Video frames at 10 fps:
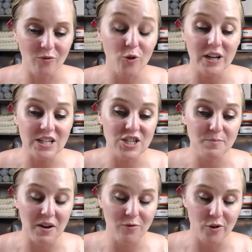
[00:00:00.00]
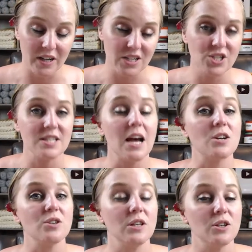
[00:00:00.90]
forty inches by forty inches
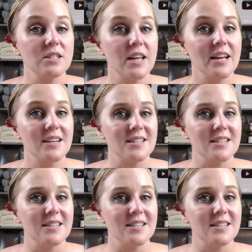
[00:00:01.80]
actually looks like.